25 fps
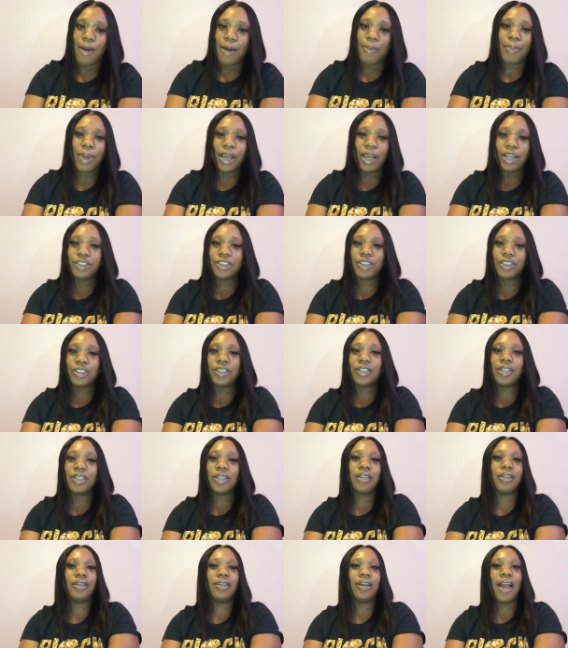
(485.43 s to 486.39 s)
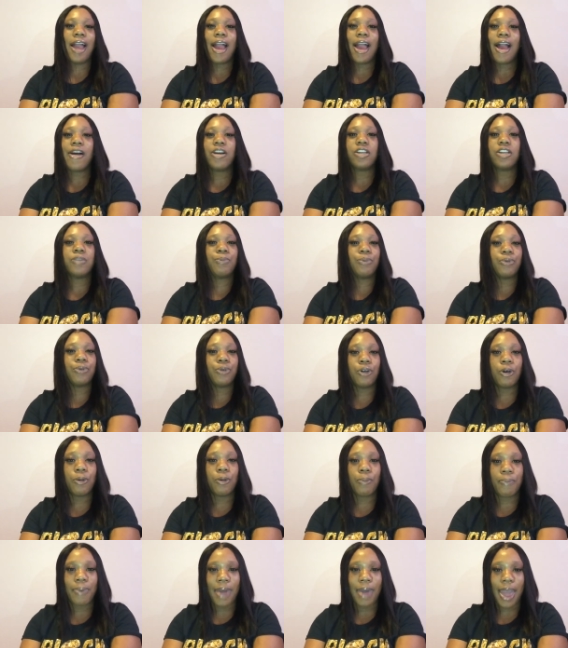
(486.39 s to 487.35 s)
Make sure your hair is
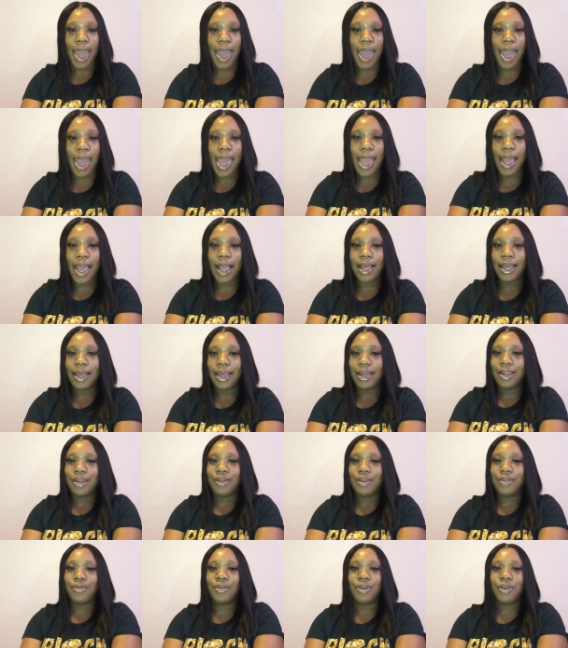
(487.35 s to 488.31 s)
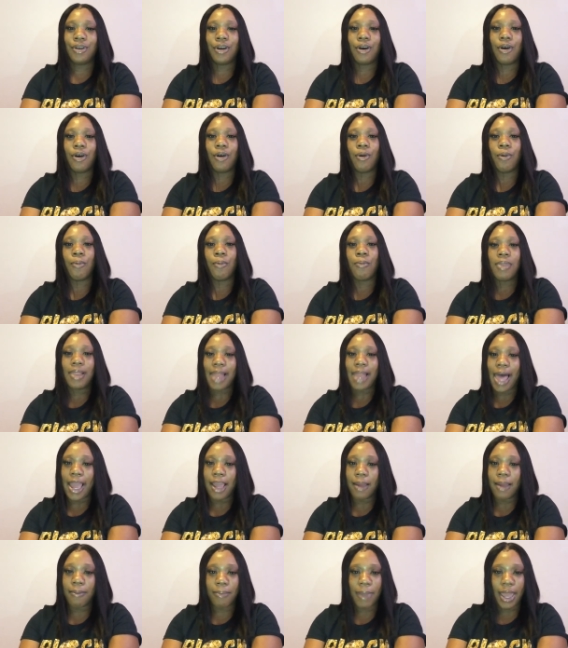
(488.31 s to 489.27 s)
pulled back,
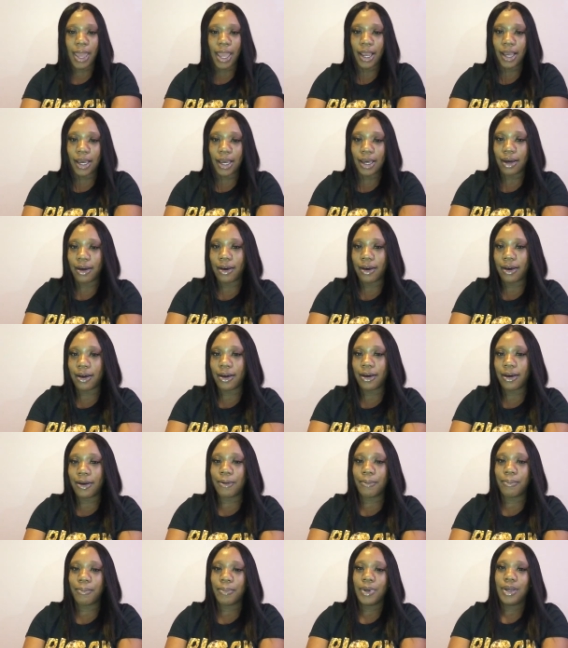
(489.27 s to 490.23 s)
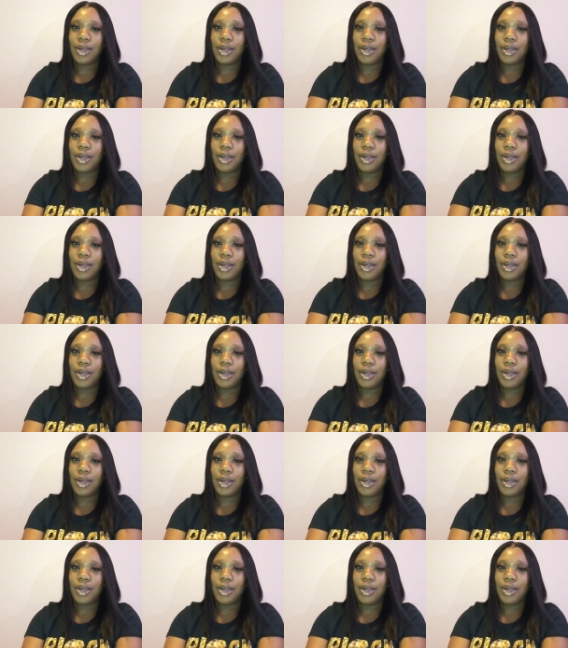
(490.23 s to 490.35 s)
light makeup,